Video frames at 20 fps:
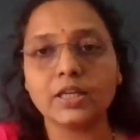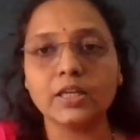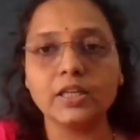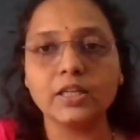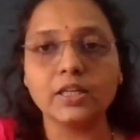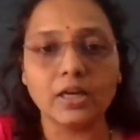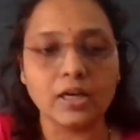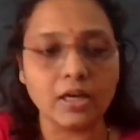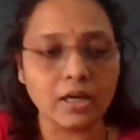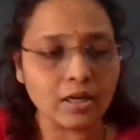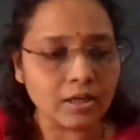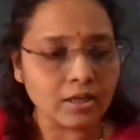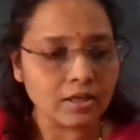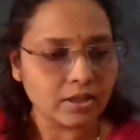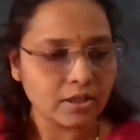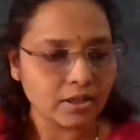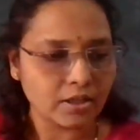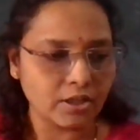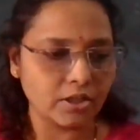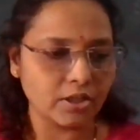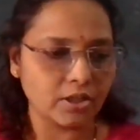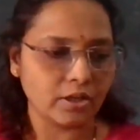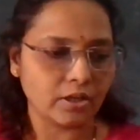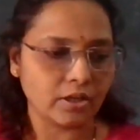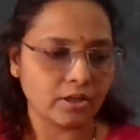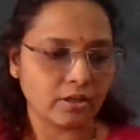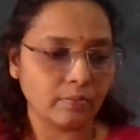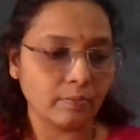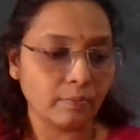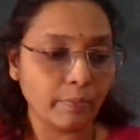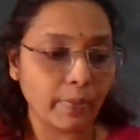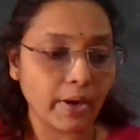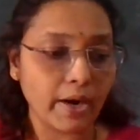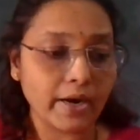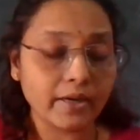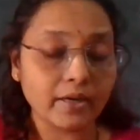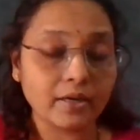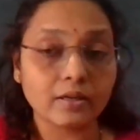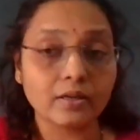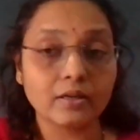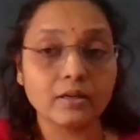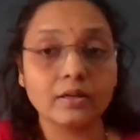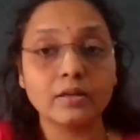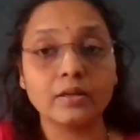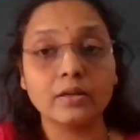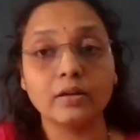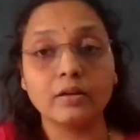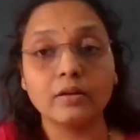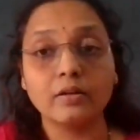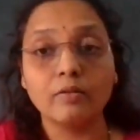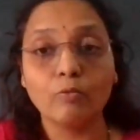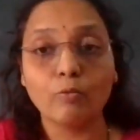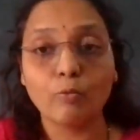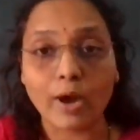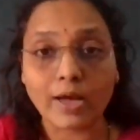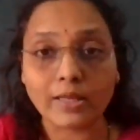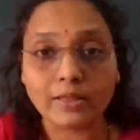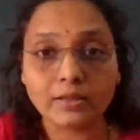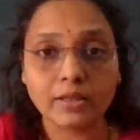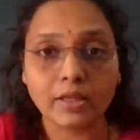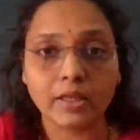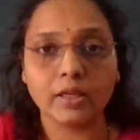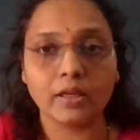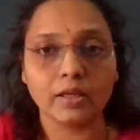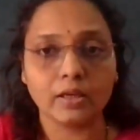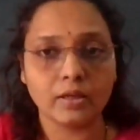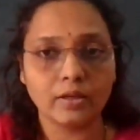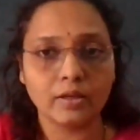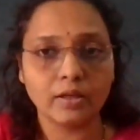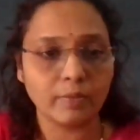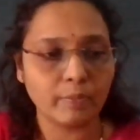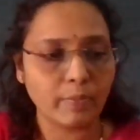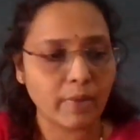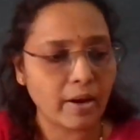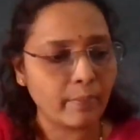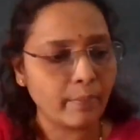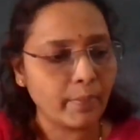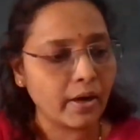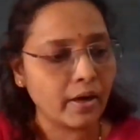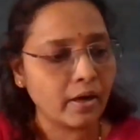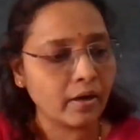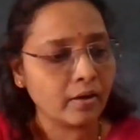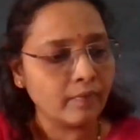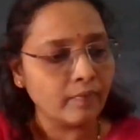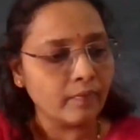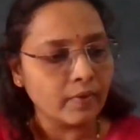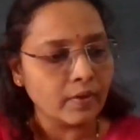in a year. But one thing, remember,